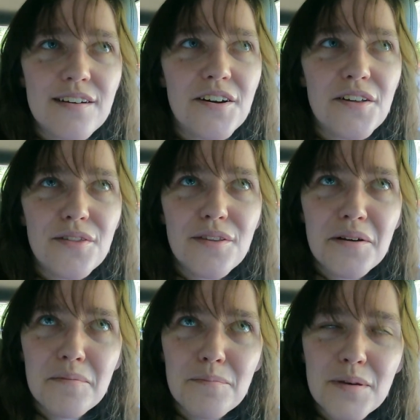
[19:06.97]
On
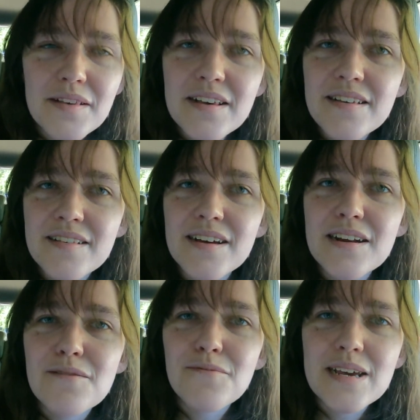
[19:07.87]
a busy
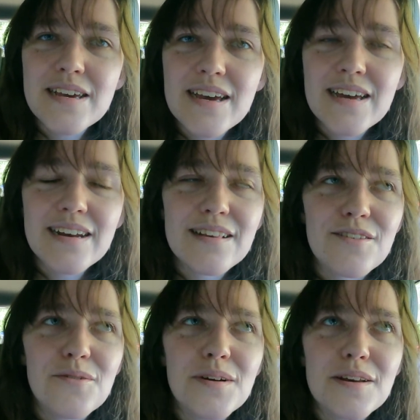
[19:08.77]
sunny weekend,
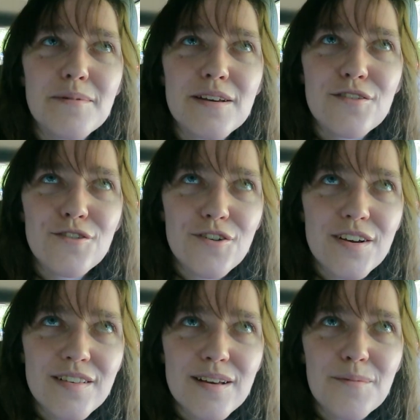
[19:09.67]
it's going to be a
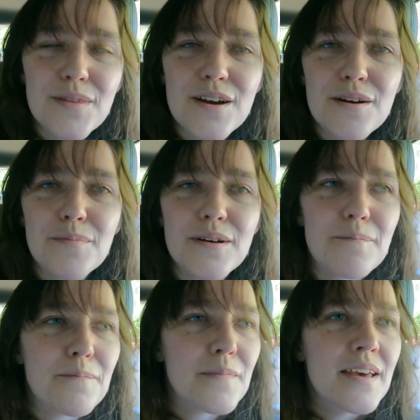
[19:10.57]
circus up there, but
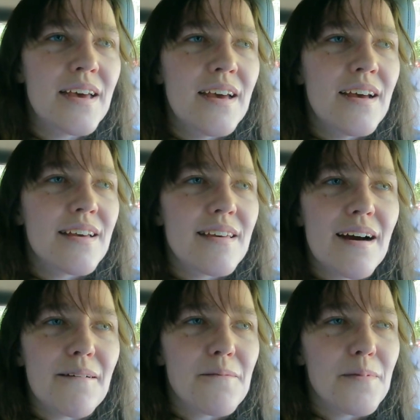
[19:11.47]

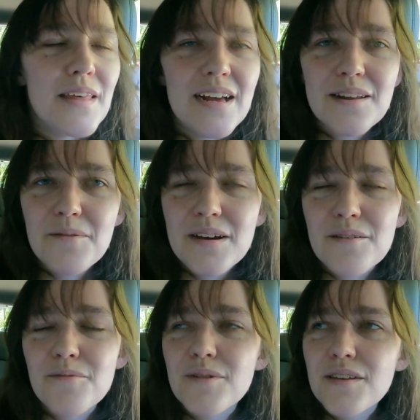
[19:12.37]
yeah.
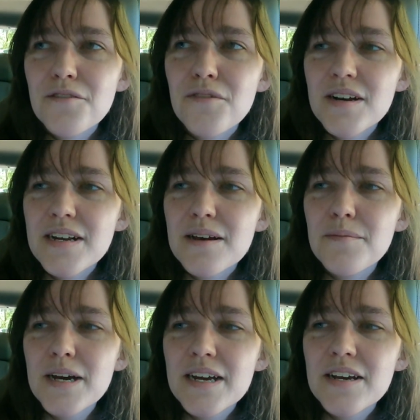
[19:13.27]
Anyway, really fun to come
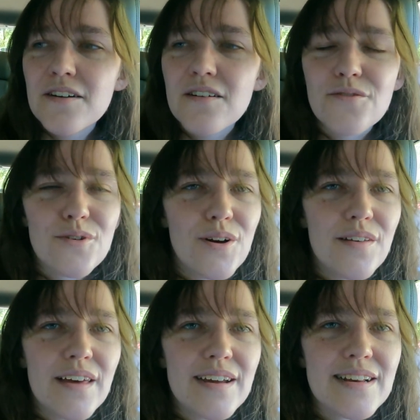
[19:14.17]
back here after
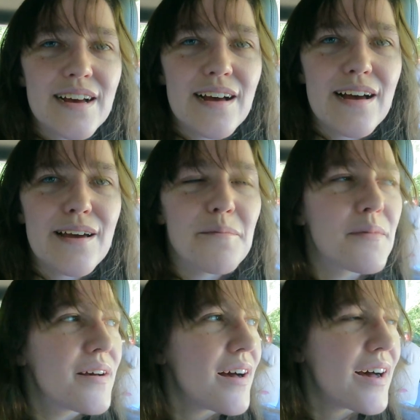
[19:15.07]
all that
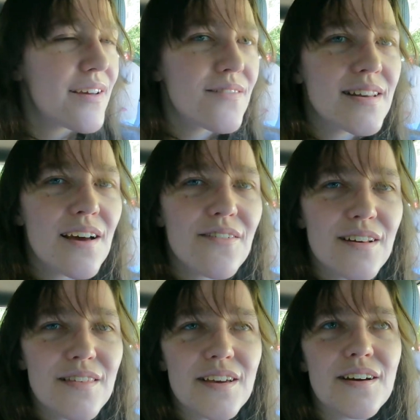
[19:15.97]
time. I've
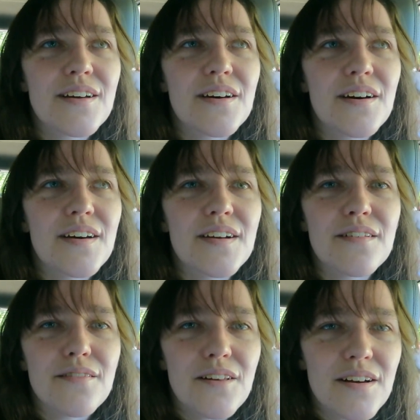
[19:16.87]
definitely gone on
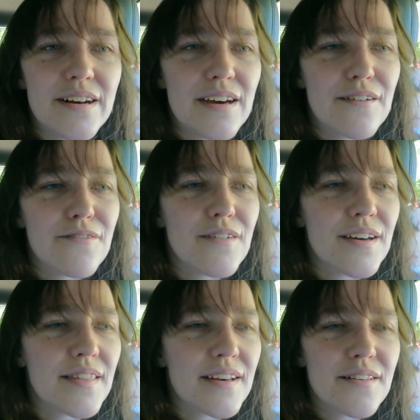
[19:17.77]
long enough.
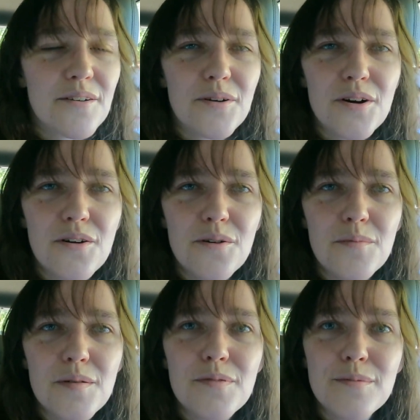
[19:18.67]
I'd like to go
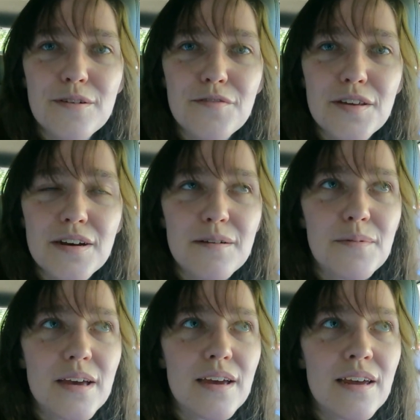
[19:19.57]
home, put my feet up,
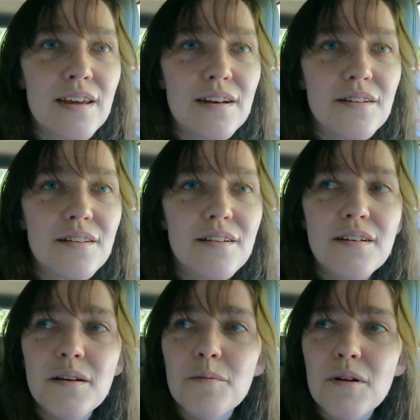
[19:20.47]
and
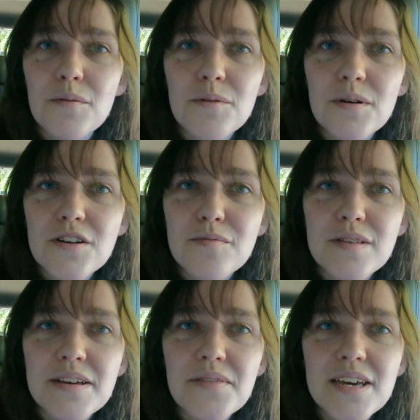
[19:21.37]
probably watch some
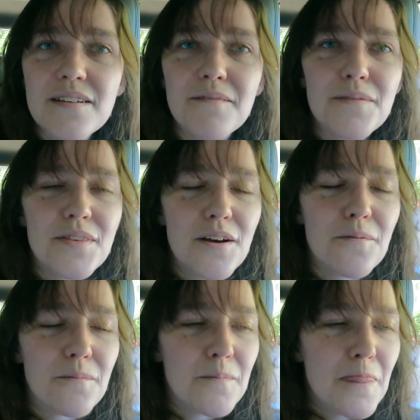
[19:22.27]
TV.
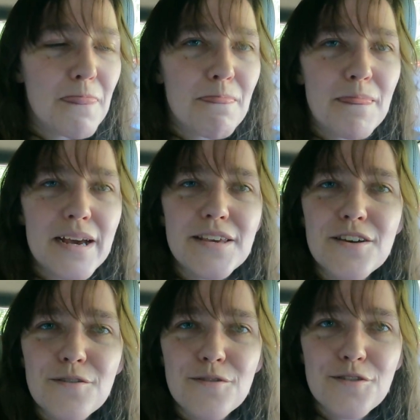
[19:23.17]
So, thank
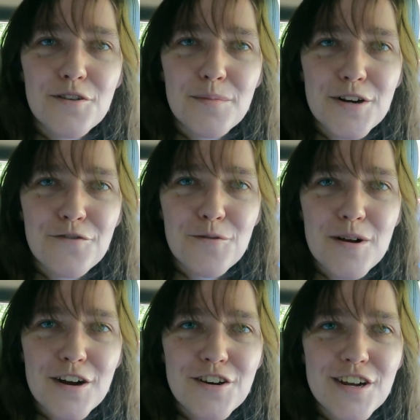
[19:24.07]
you so much for
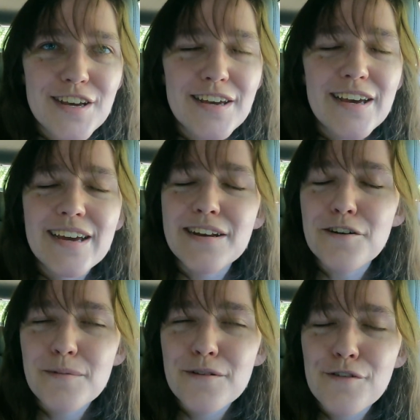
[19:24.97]
watching, and
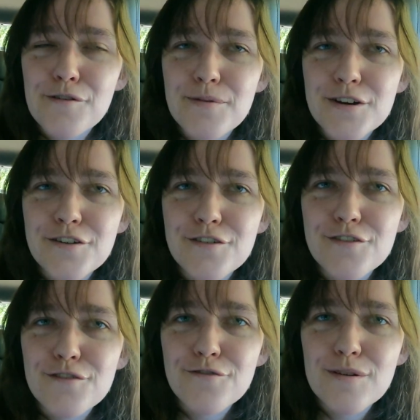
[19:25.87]
here are my favorite
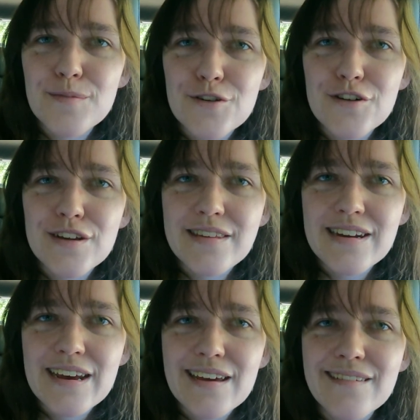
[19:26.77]
pictures from the trail
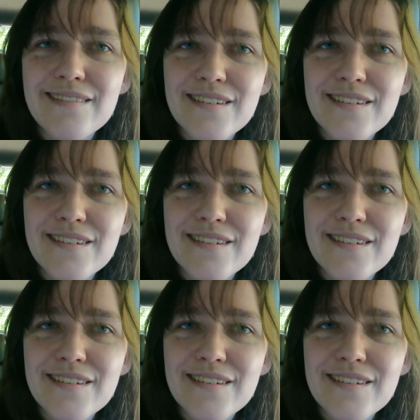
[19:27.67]
today.